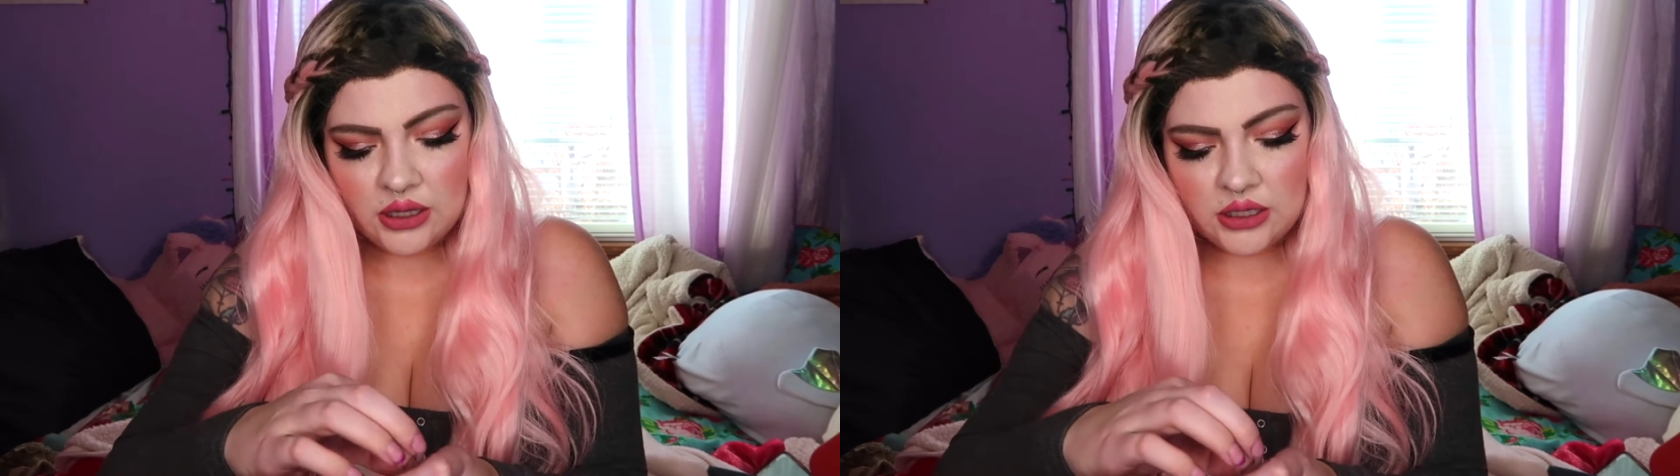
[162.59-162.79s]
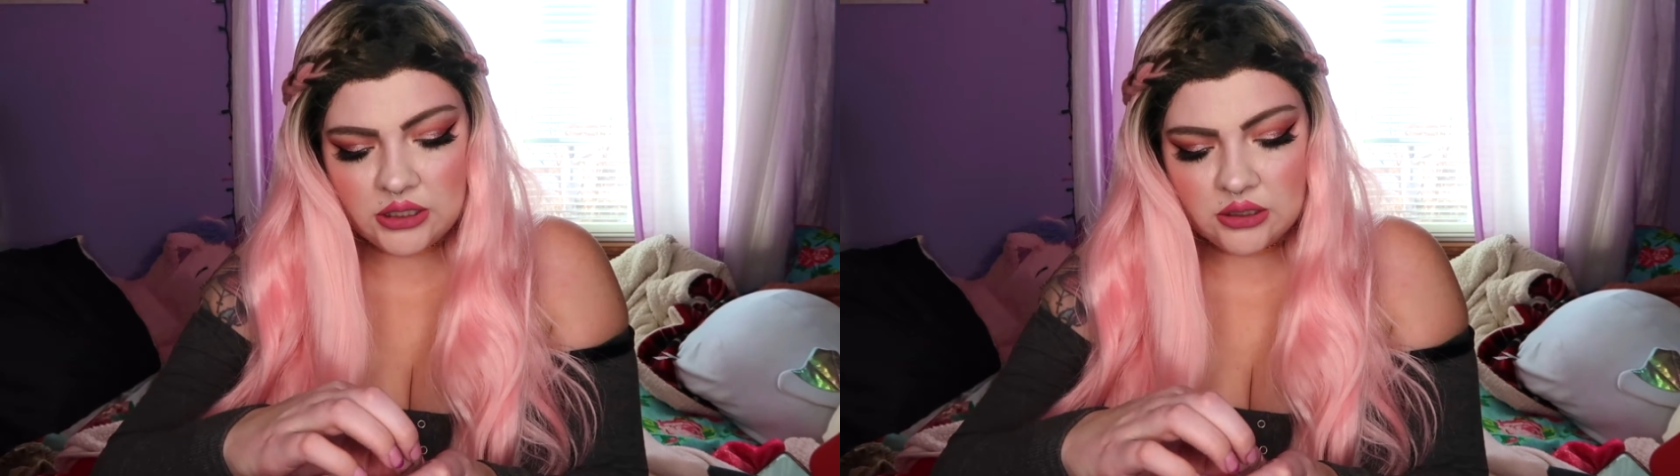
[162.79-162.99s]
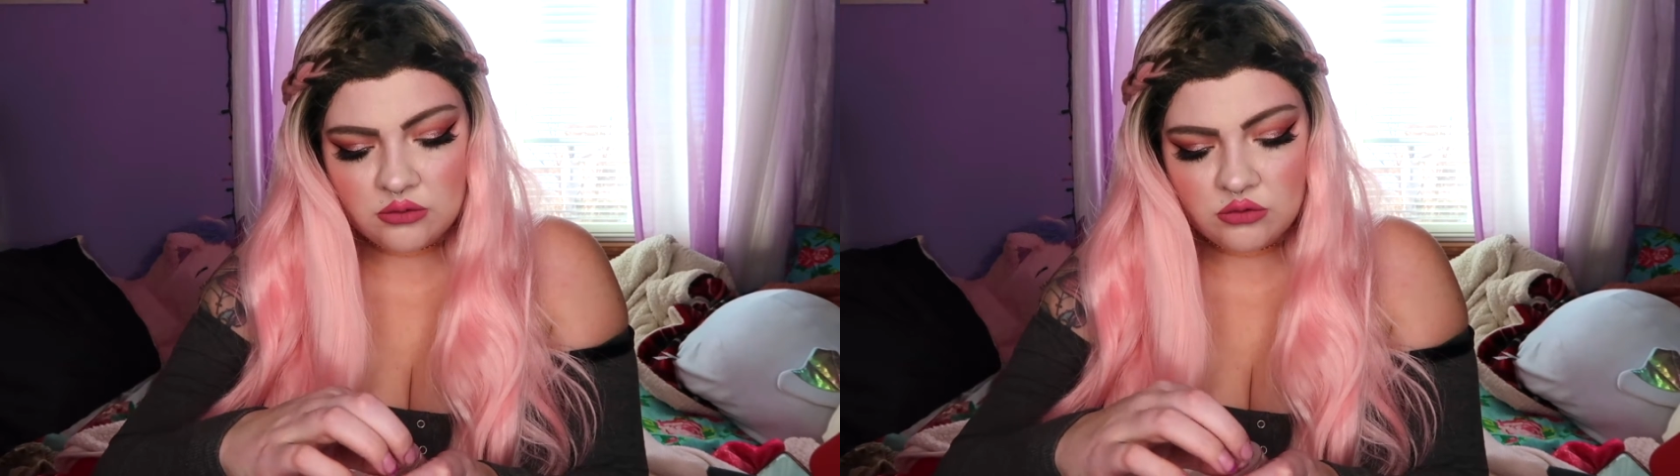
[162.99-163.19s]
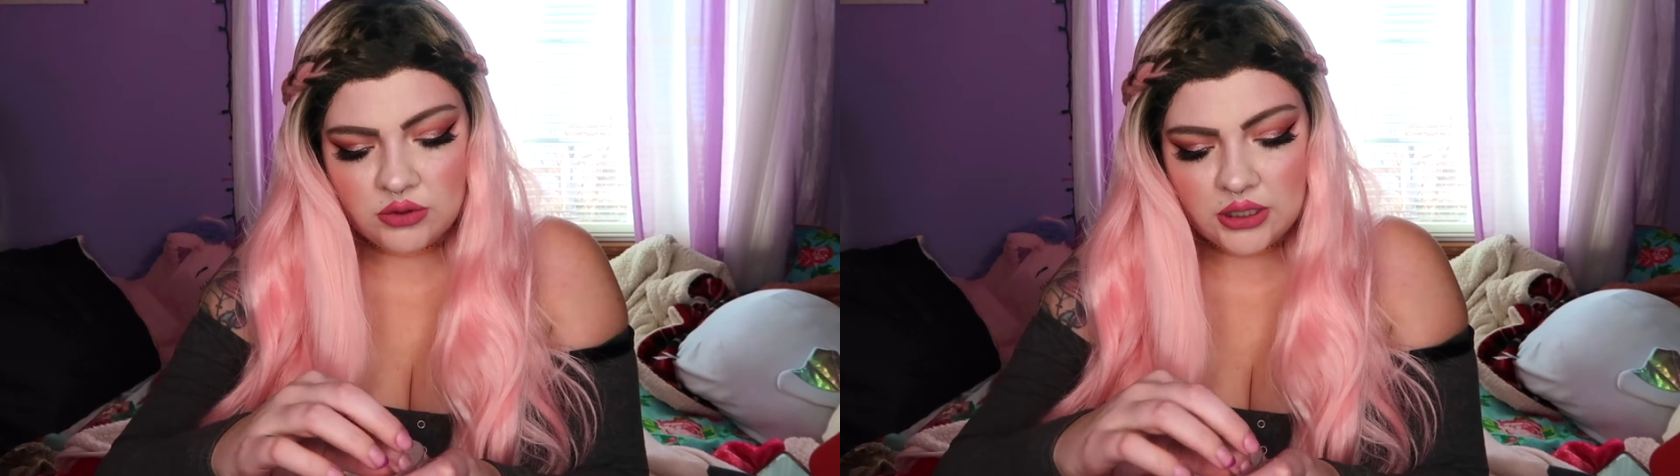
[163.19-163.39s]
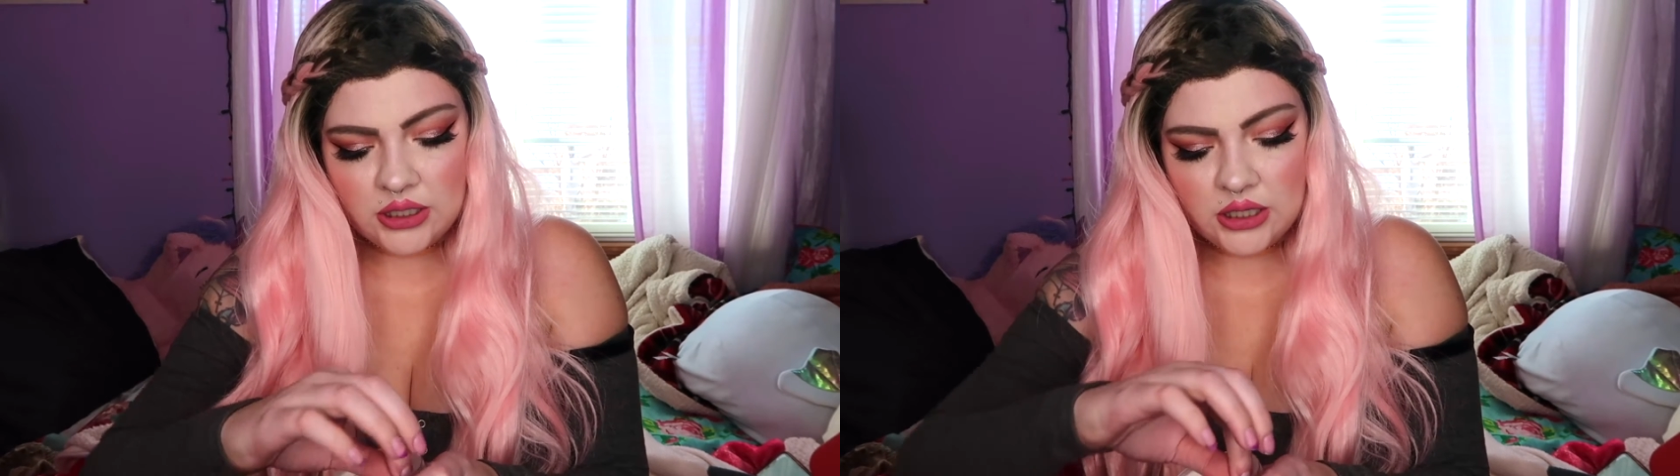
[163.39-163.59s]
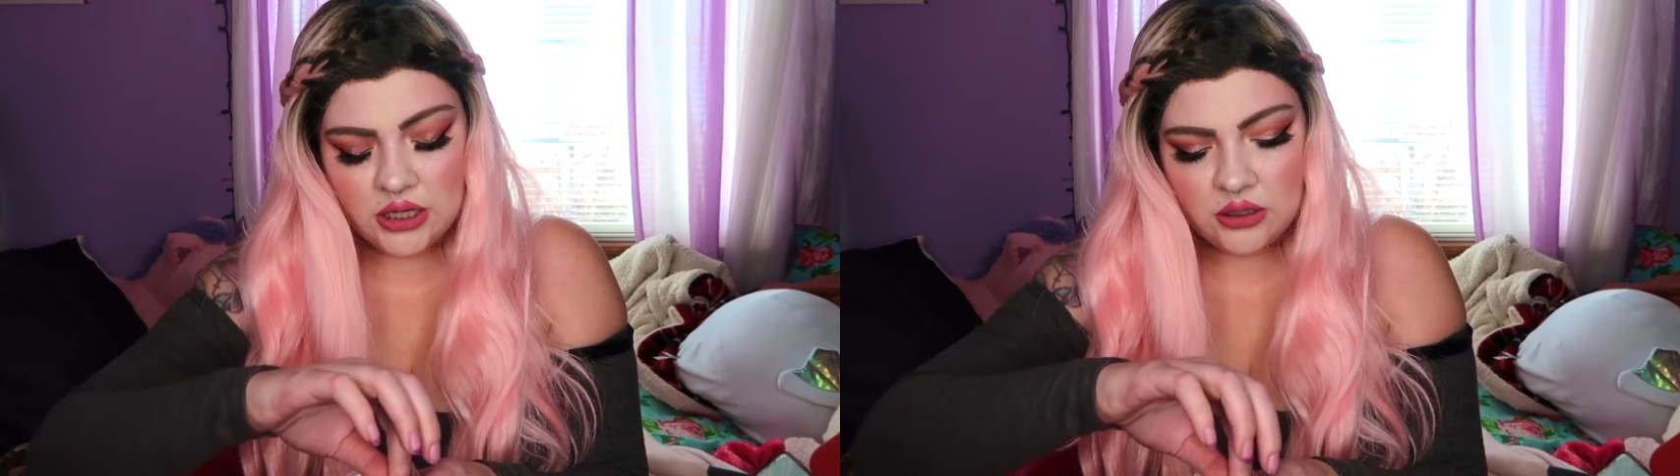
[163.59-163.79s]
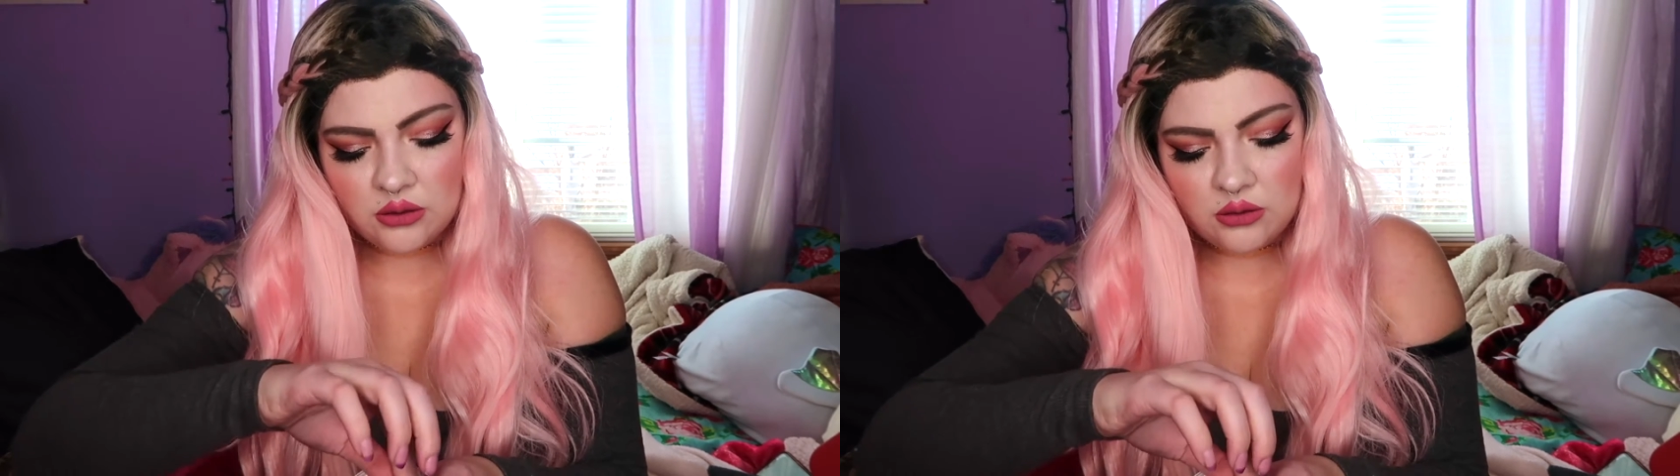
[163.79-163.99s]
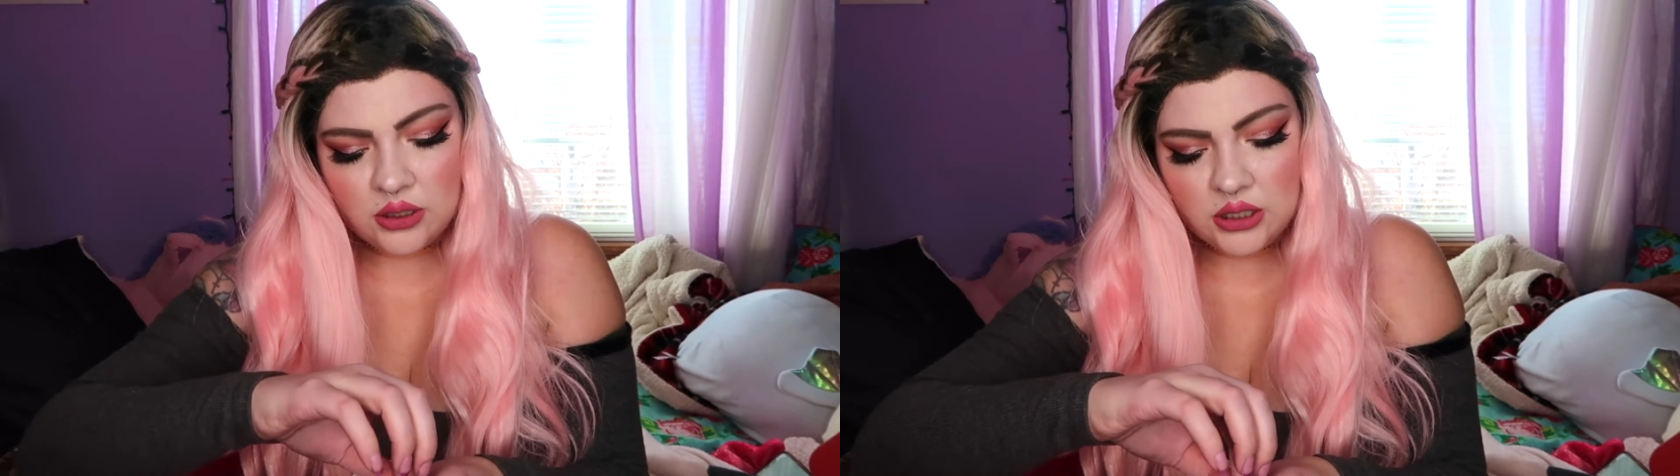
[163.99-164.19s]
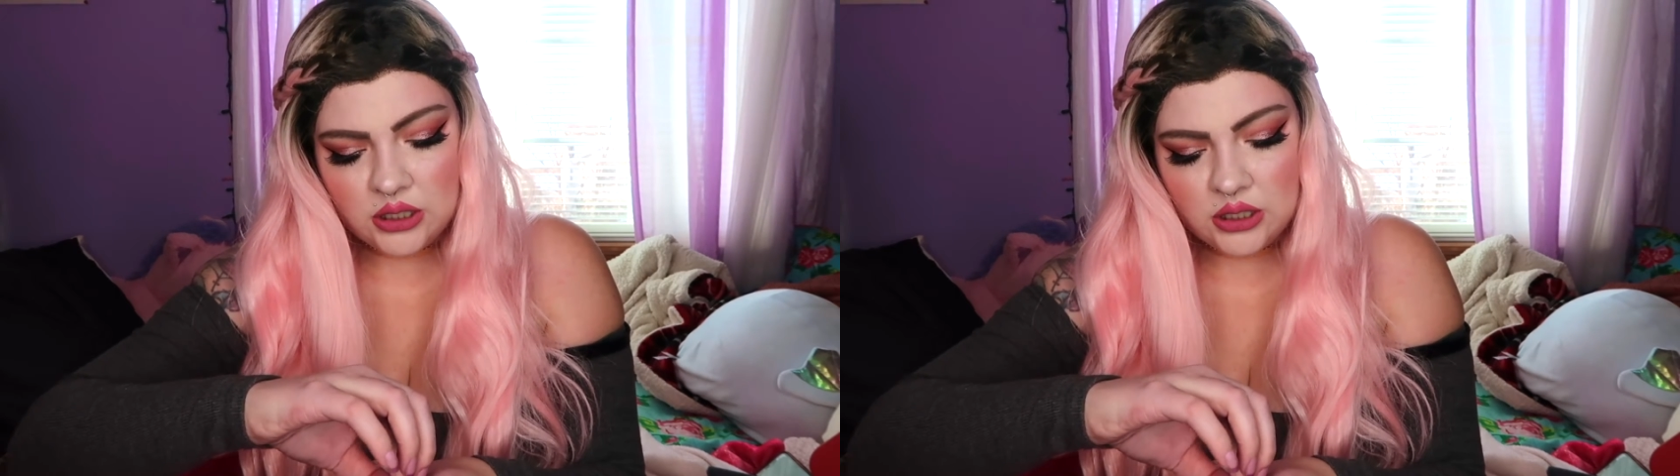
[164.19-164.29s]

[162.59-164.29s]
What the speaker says: I don't really know.